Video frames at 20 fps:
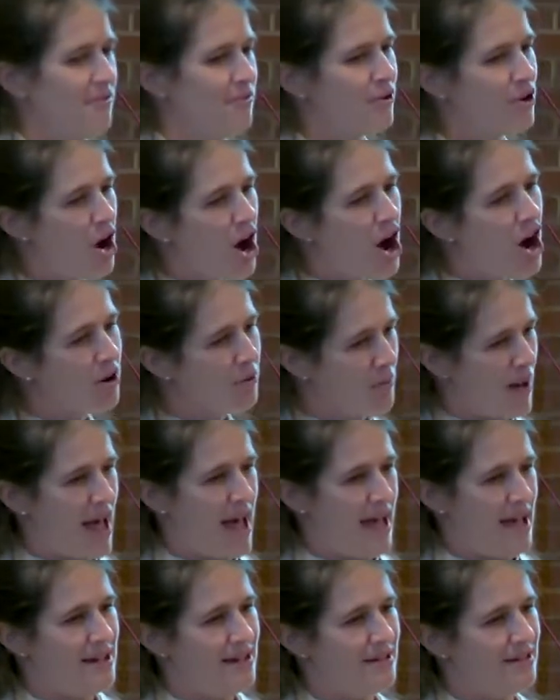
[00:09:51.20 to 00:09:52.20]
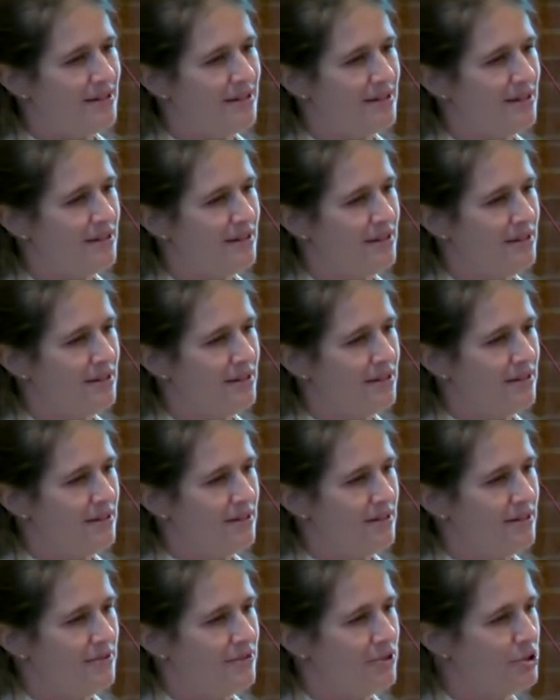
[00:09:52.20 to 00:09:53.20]
For our way,
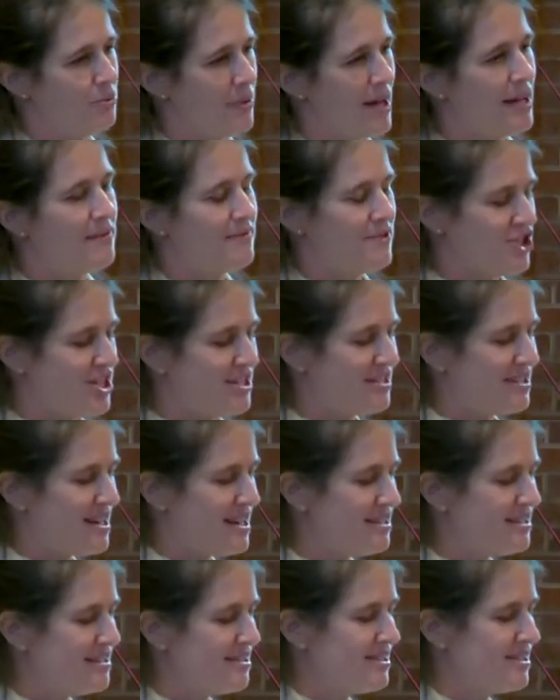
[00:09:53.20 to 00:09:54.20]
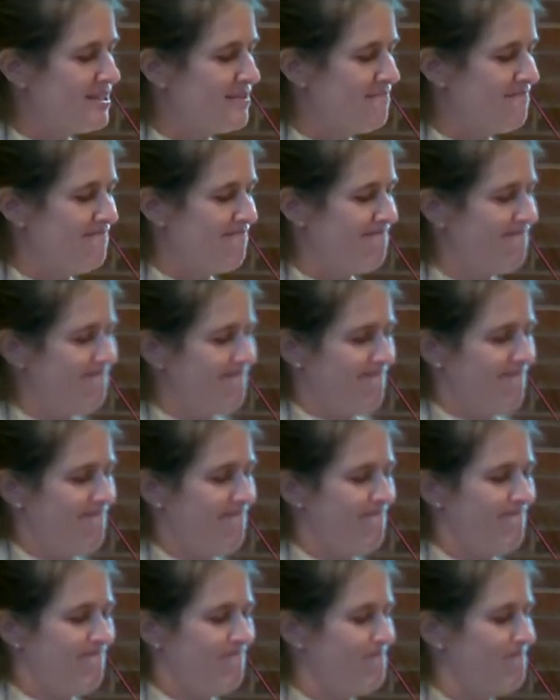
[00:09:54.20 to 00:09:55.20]
for the way of Jesus,
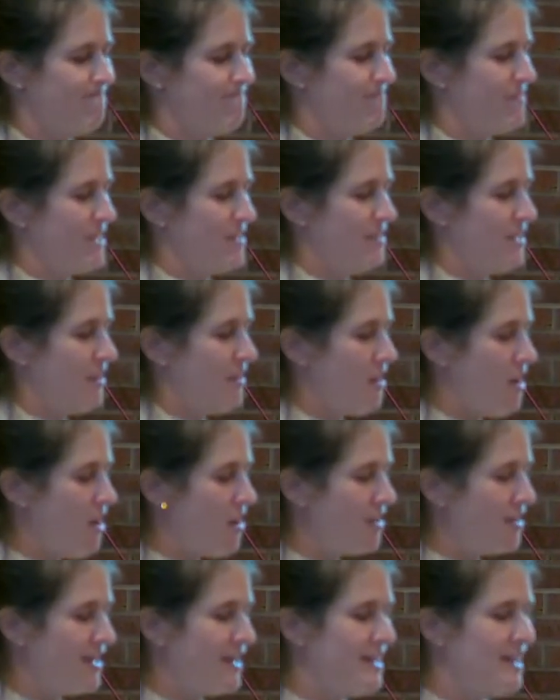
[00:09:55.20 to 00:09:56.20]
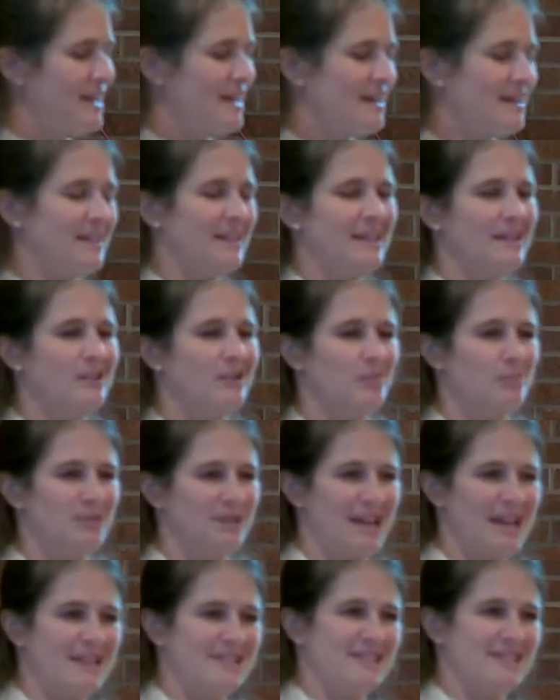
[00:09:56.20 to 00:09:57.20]
There aren't any clear
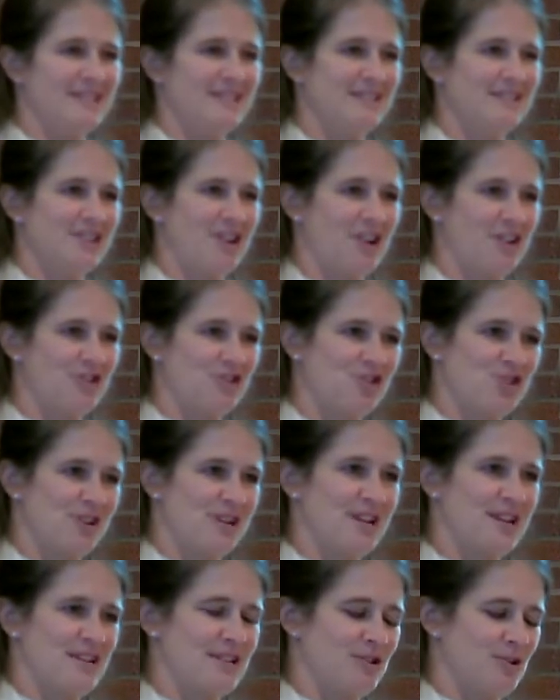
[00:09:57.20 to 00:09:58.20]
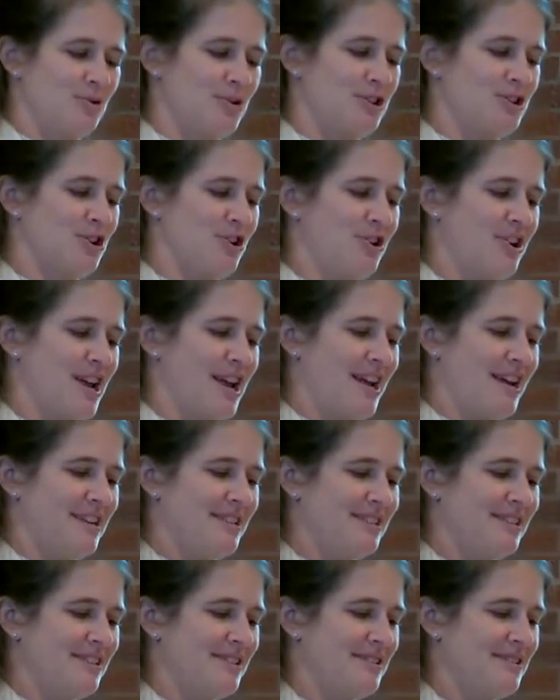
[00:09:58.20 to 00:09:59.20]
blazes on trees or
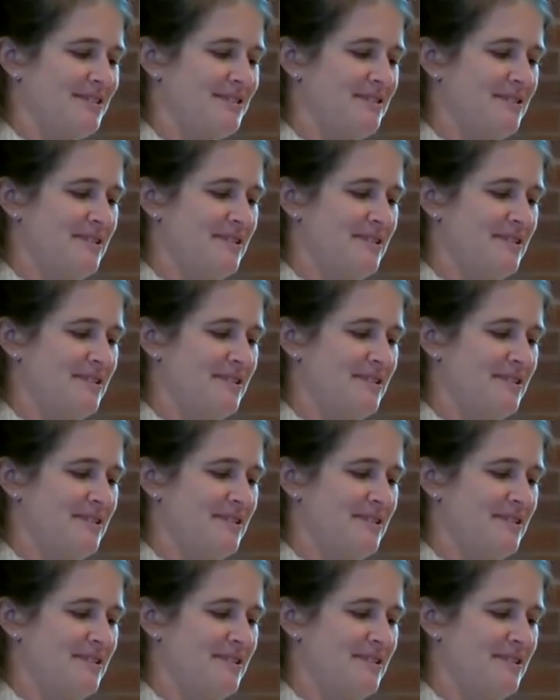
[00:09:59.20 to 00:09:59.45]
turnings.